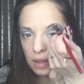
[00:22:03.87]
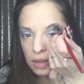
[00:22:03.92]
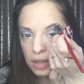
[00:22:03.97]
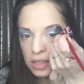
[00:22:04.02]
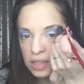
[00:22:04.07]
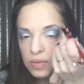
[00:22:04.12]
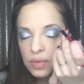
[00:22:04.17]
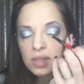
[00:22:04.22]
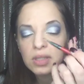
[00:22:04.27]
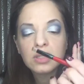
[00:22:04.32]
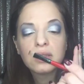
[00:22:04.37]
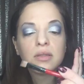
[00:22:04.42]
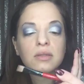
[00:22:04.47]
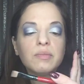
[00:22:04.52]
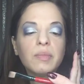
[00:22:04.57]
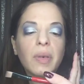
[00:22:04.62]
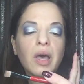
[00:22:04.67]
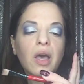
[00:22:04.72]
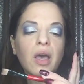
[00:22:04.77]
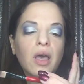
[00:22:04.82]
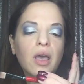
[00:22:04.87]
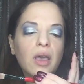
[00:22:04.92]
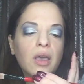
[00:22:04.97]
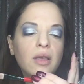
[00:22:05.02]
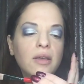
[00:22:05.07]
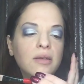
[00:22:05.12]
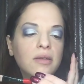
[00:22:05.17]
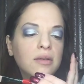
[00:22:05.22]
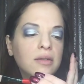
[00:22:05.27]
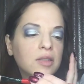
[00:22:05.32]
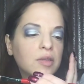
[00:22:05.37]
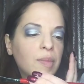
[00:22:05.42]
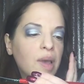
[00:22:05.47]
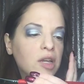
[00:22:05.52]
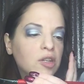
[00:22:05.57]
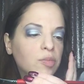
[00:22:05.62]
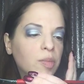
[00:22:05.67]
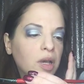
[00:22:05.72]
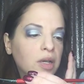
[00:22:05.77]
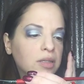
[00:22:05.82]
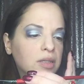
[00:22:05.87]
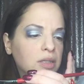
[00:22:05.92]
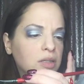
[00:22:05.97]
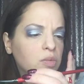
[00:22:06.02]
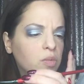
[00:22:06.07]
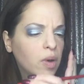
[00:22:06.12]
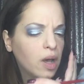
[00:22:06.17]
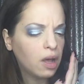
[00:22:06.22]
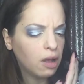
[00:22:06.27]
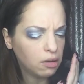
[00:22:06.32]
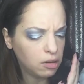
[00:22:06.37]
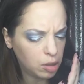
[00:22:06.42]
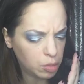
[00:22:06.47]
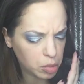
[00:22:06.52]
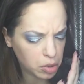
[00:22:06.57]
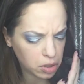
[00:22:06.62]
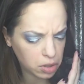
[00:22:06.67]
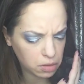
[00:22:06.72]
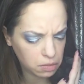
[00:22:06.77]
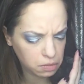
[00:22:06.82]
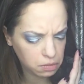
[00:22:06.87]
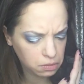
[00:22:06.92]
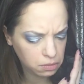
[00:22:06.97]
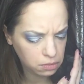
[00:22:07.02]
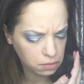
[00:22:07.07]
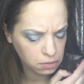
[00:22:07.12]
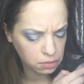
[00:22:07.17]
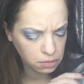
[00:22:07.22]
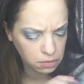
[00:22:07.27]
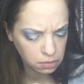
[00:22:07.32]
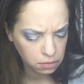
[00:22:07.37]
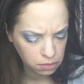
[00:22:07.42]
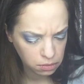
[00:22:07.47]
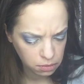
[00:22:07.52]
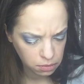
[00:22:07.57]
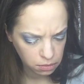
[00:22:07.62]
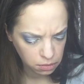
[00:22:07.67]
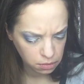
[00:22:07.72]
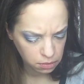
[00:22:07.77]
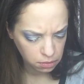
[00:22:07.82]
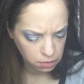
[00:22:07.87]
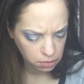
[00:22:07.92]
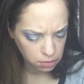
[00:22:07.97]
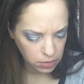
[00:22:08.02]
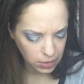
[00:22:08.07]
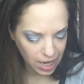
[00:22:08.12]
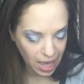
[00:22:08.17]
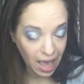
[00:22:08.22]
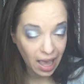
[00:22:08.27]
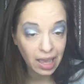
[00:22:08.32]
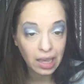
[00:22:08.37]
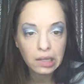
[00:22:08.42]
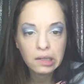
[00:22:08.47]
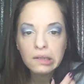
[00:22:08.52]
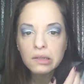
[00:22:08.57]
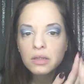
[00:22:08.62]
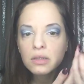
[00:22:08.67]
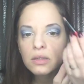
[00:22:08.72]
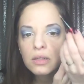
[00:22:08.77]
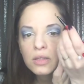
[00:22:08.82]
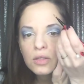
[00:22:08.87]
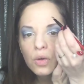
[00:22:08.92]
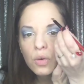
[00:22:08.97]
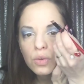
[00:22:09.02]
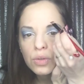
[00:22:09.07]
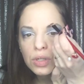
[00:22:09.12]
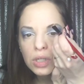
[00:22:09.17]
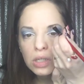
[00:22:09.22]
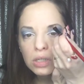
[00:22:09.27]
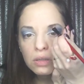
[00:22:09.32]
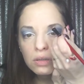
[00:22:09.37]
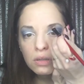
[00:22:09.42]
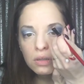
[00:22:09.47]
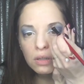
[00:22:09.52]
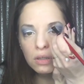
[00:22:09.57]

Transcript: This one's by Smashbox as well, number 9. It's older.